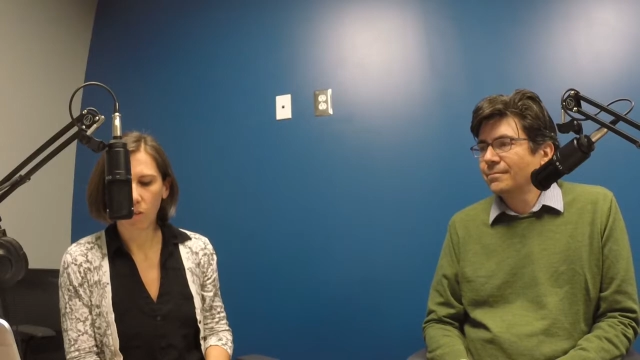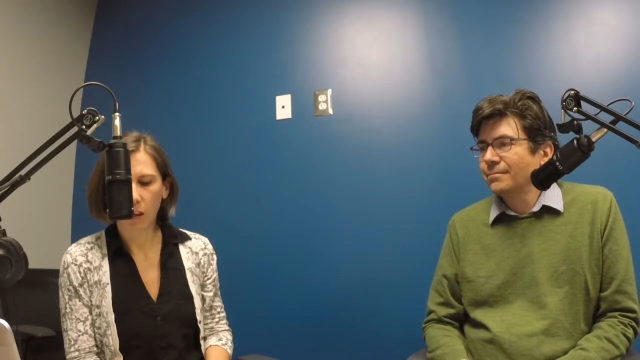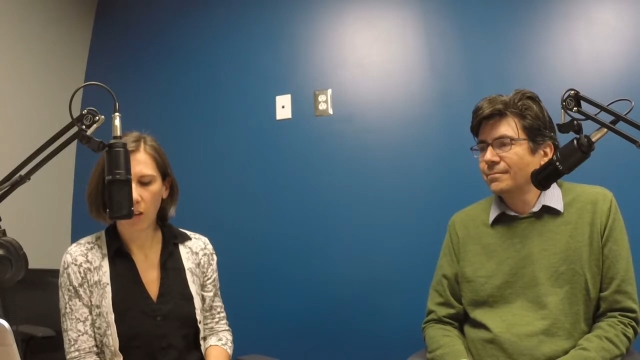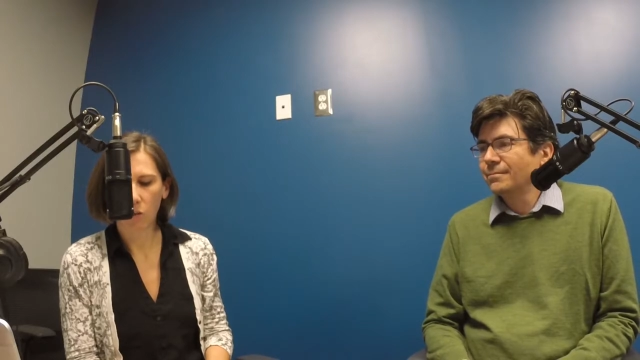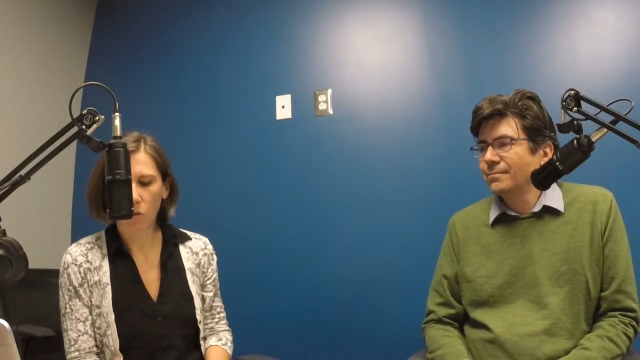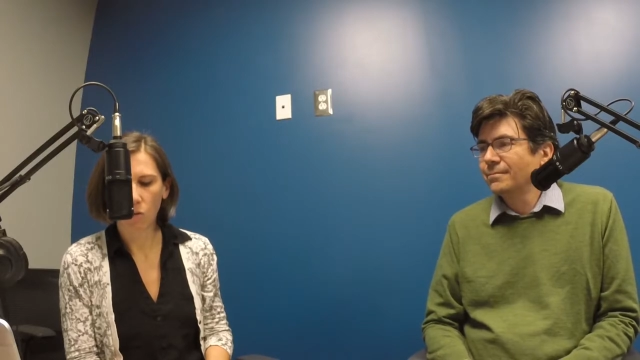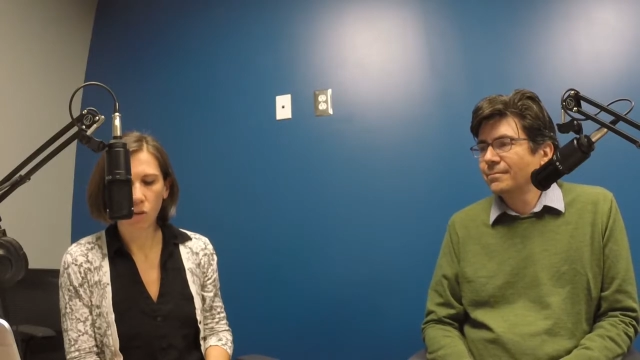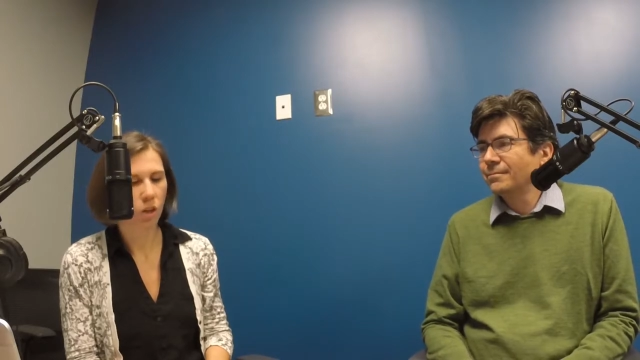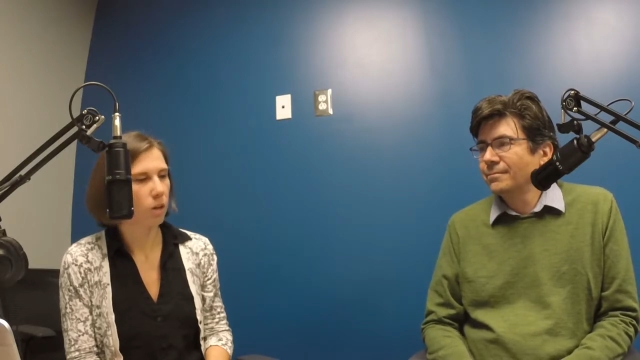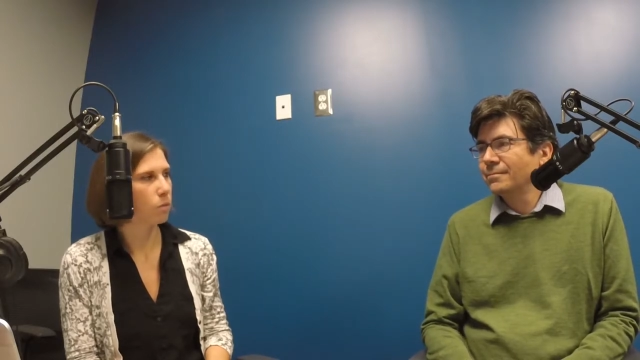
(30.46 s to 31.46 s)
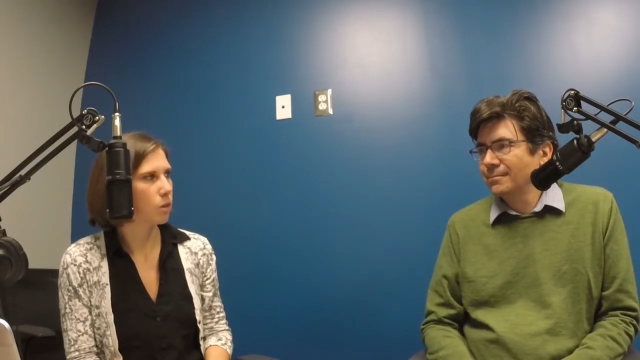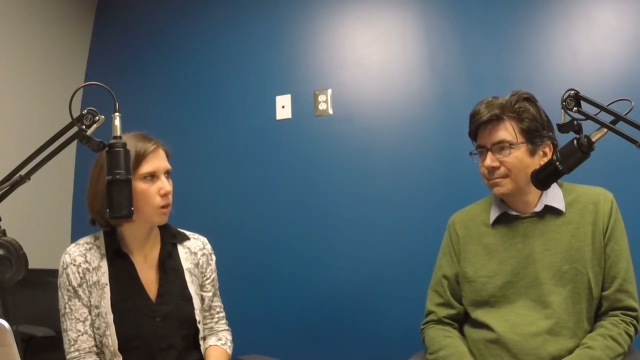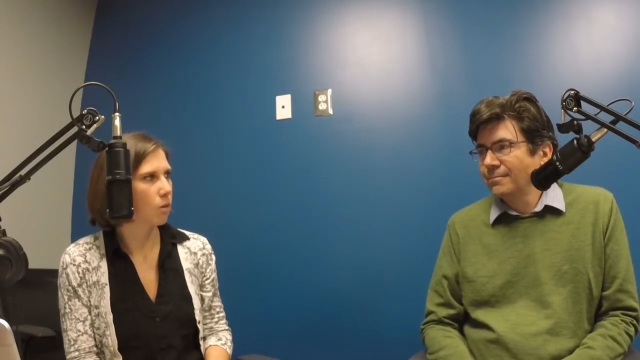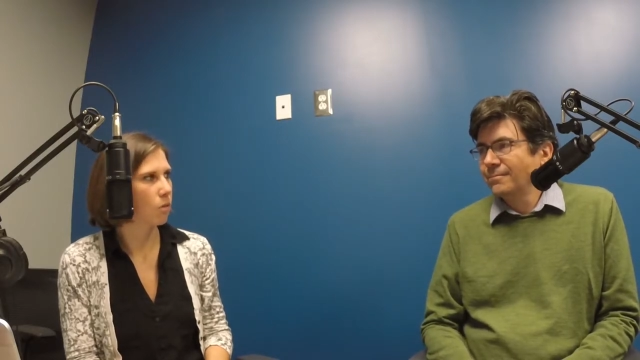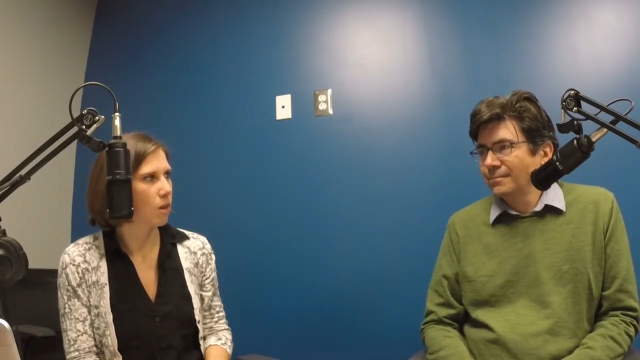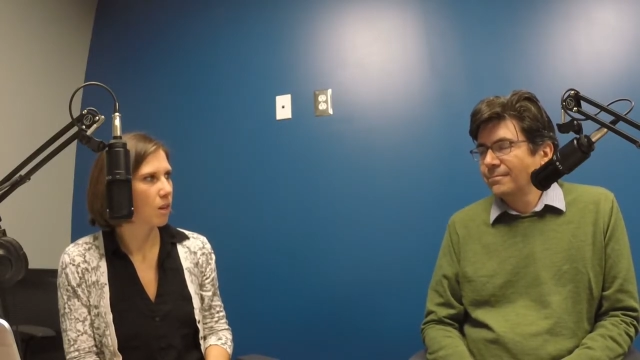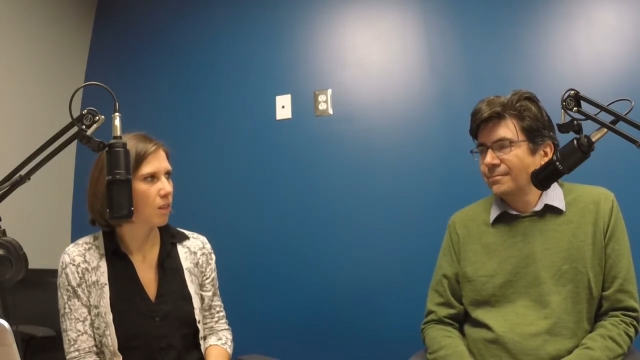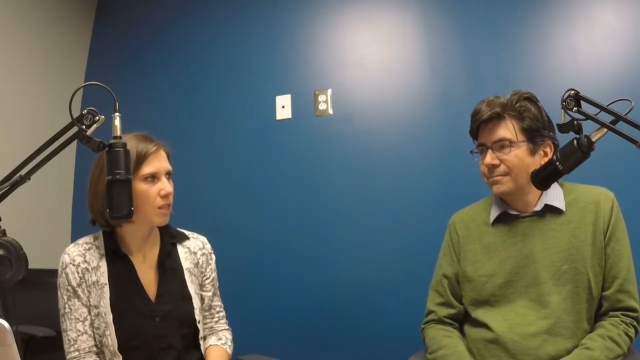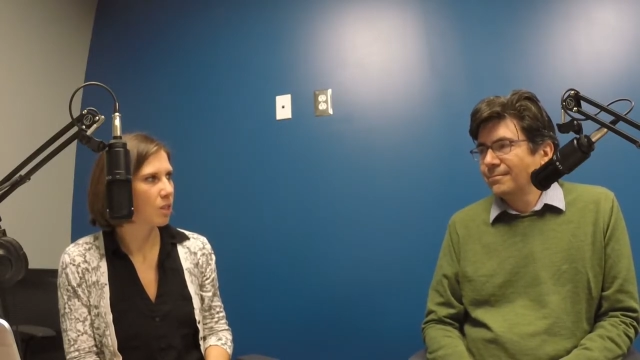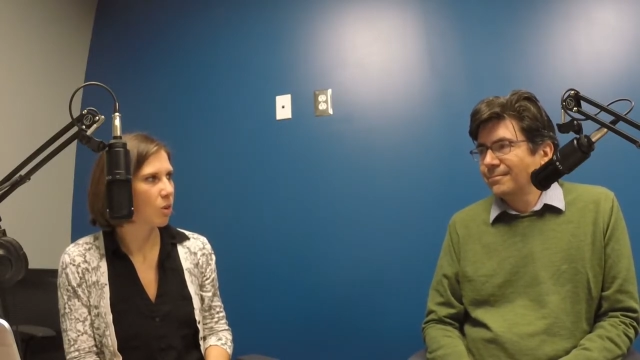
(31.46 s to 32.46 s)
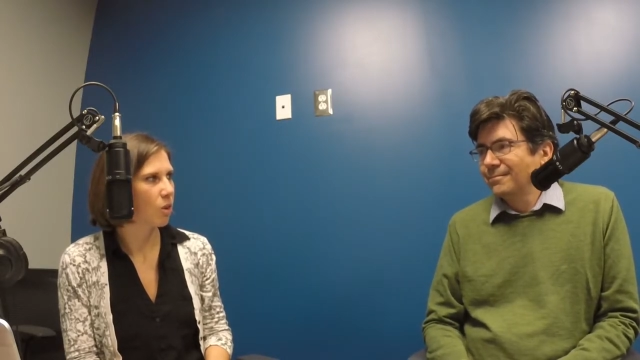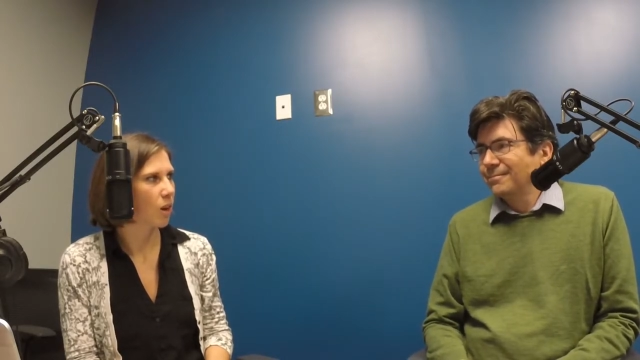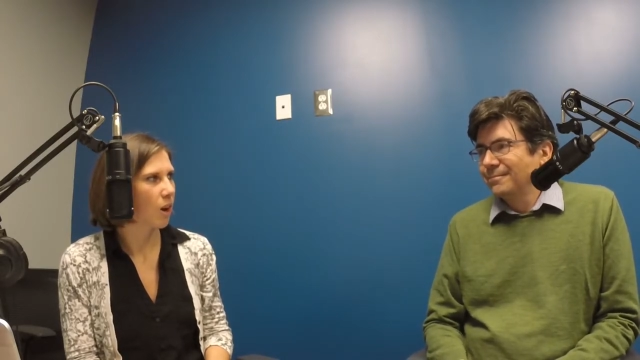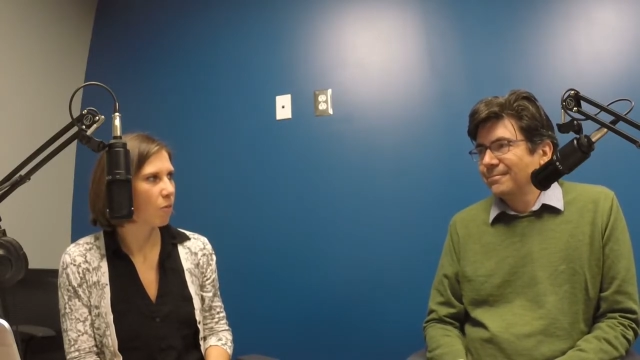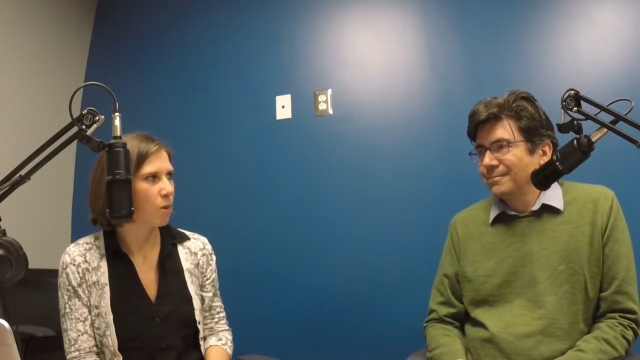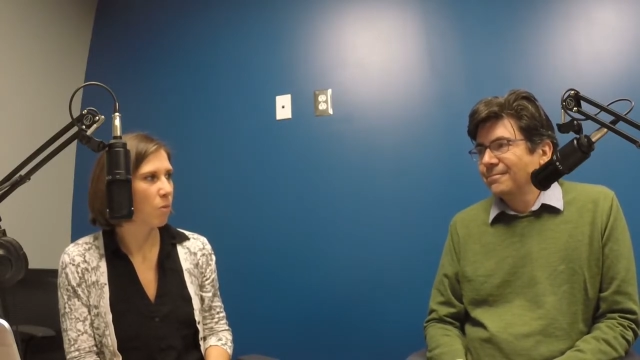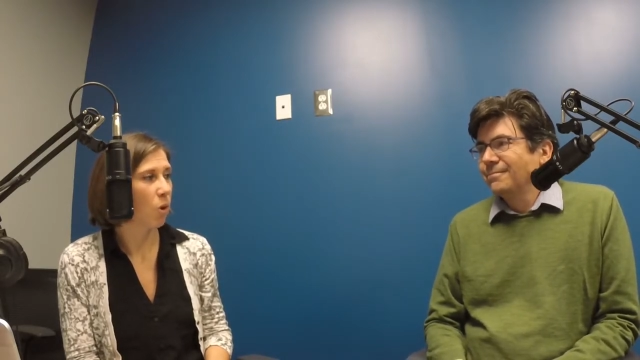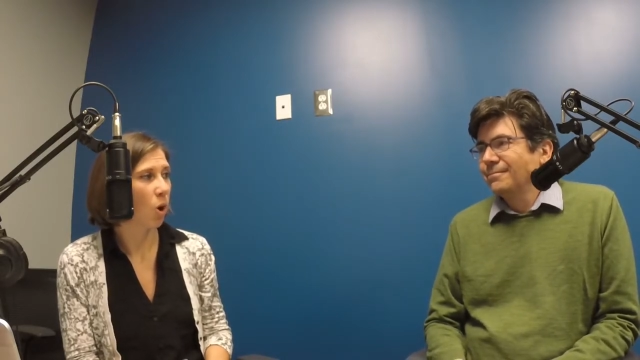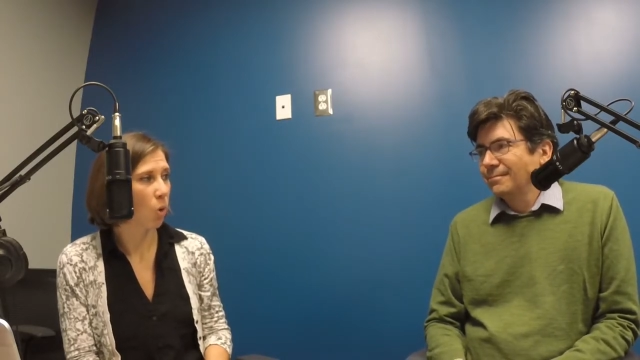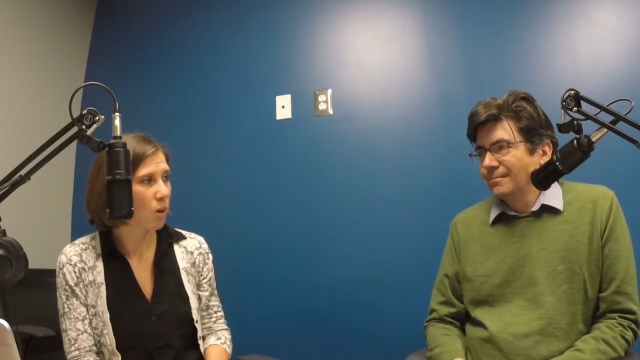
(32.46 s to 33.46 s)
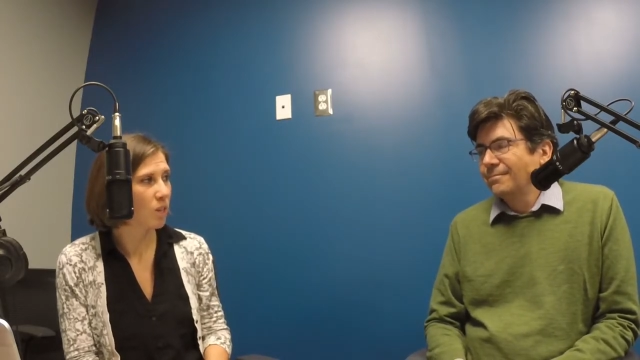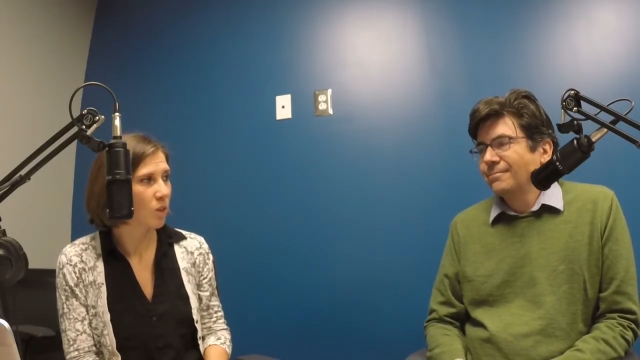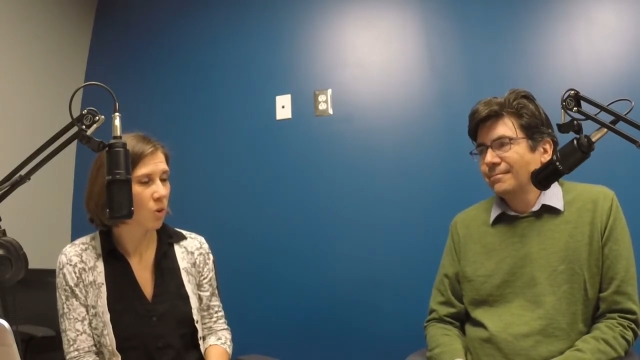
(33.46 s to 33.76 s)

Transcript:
Speaker 1: of land ownership. So let's start there. people always